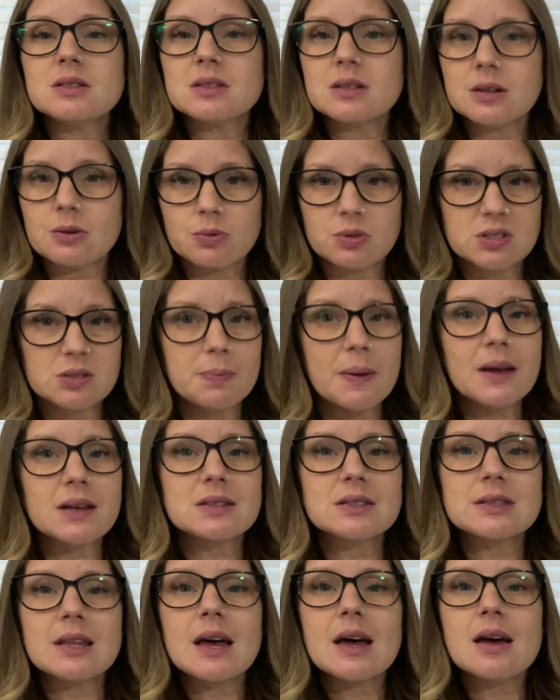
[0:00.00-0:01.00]
and it
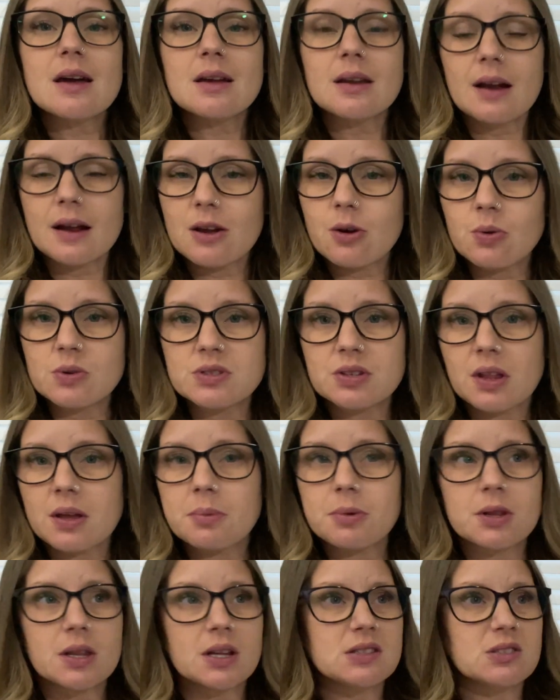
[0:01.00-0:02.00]
respects that, and I go into
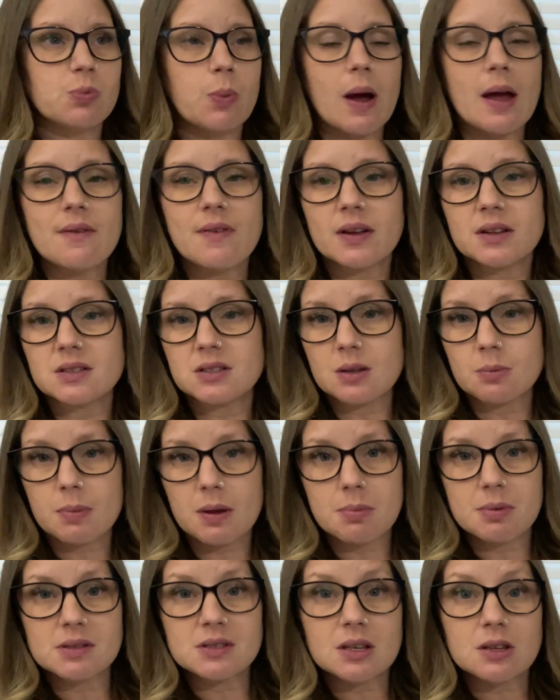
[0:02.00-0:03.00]
labor. That's why I've had some
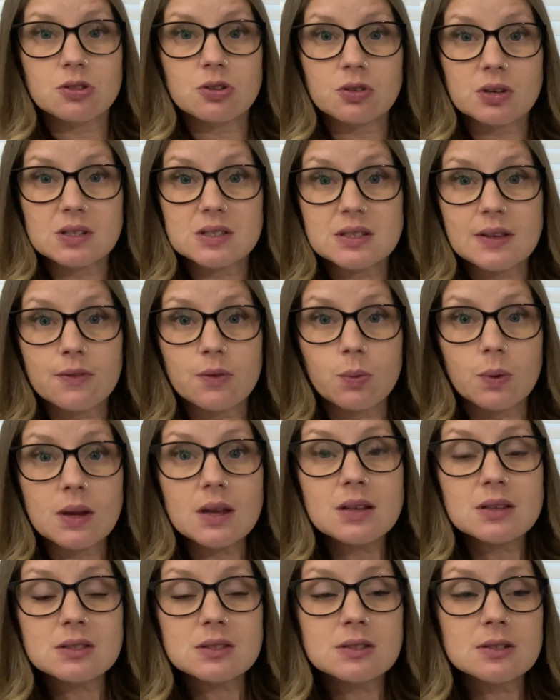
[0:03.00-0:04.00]
babies at 37
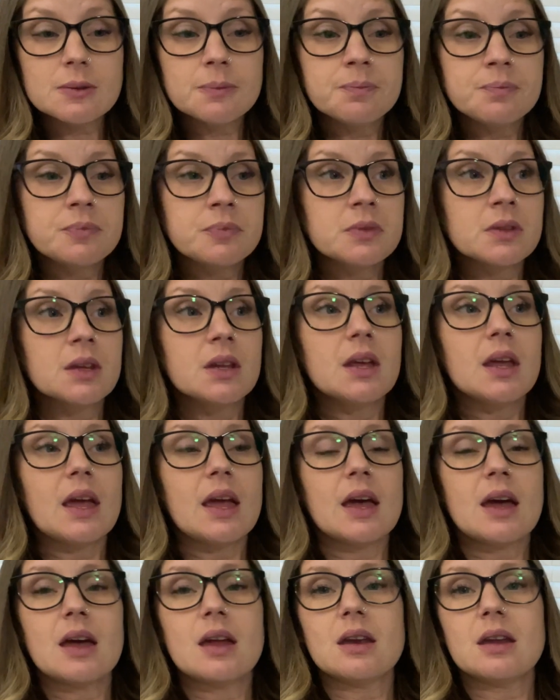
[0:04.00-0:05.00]
weeks.
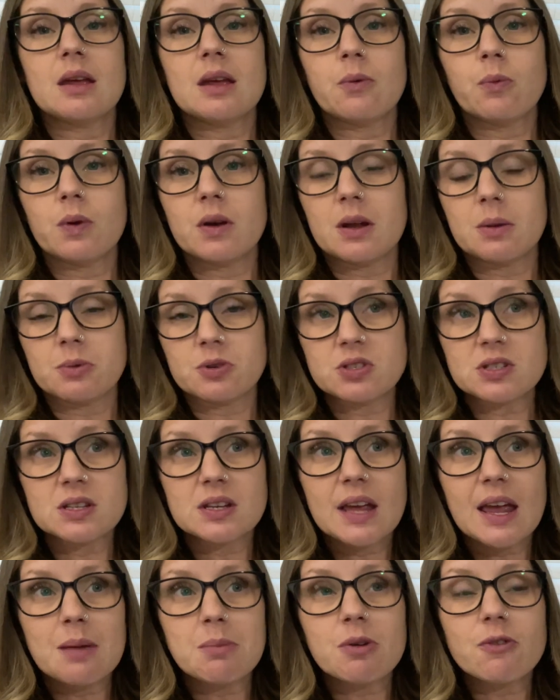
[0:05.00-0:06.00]
And when Emerson
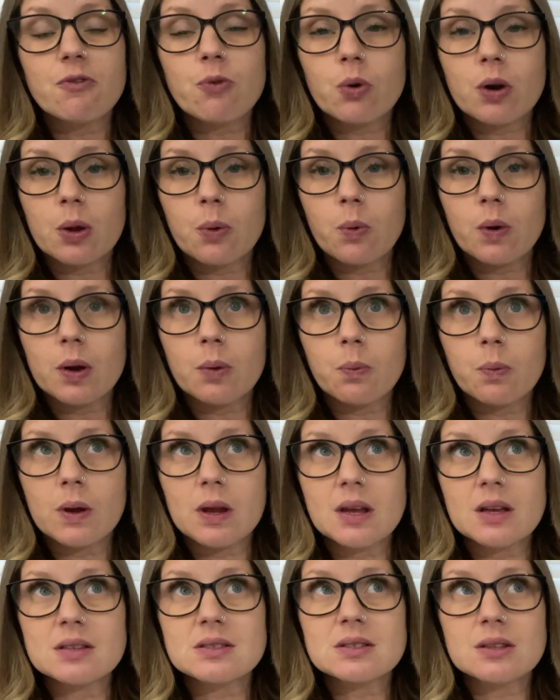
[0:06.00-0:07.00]
came at 41
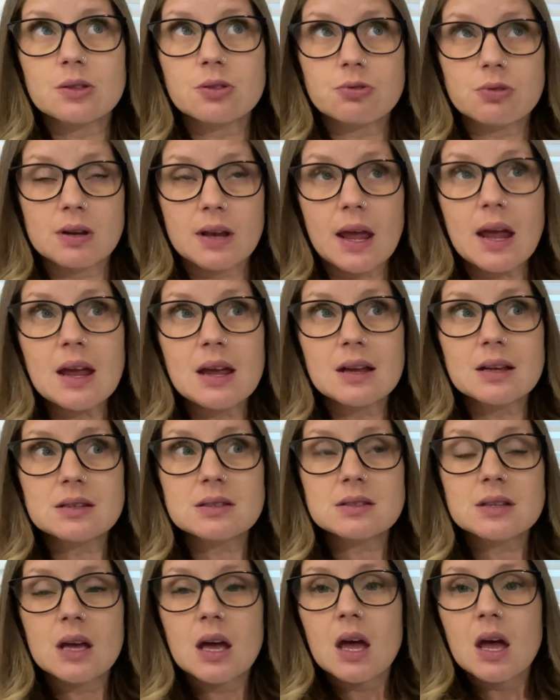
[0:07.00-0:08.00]
weeks and 3
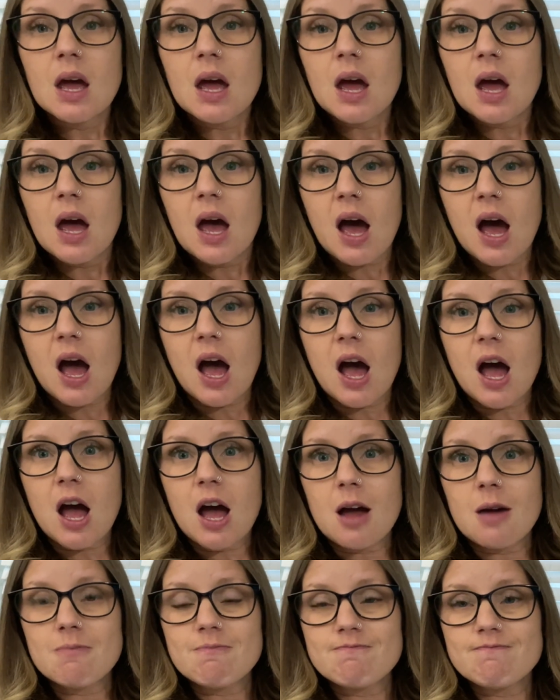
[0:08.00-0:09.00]
days,
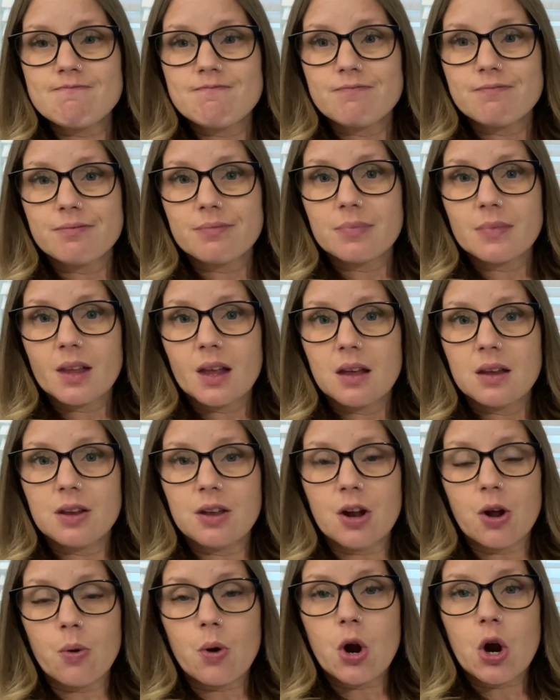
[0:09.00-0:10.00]
you
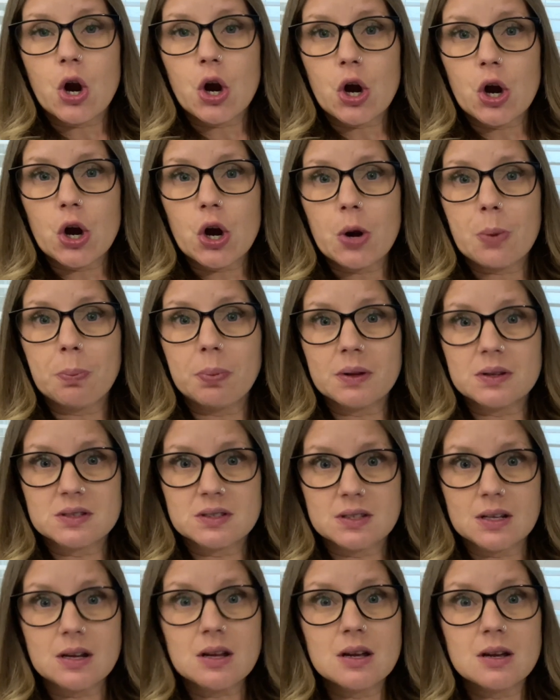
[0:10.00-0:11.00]
know, her
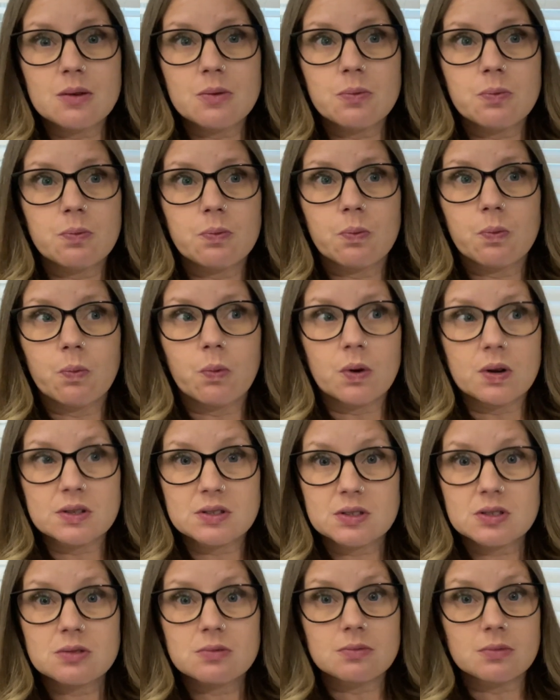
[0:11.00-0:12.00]
placenta
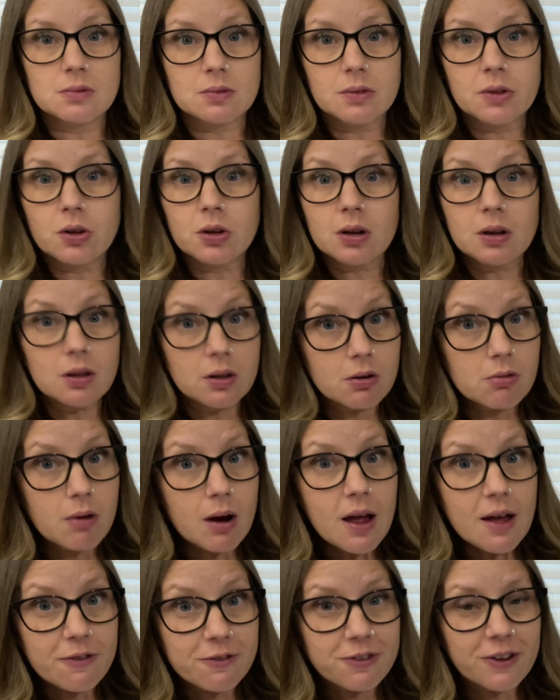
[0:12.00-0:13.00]
was looking a little
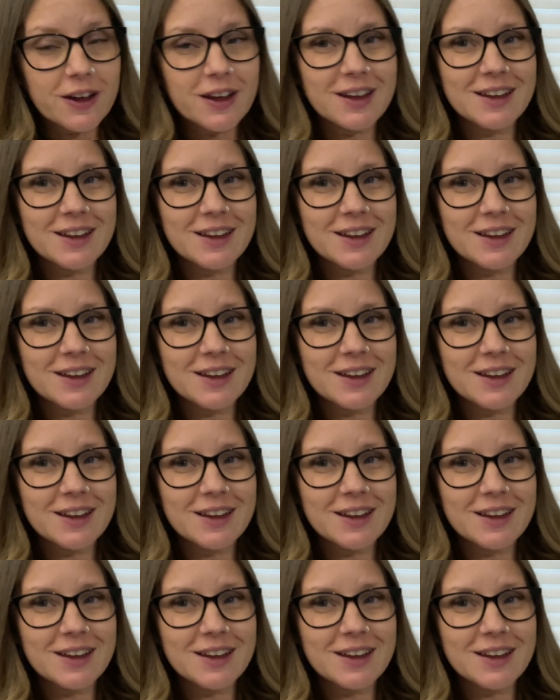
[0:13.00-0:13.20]
rough.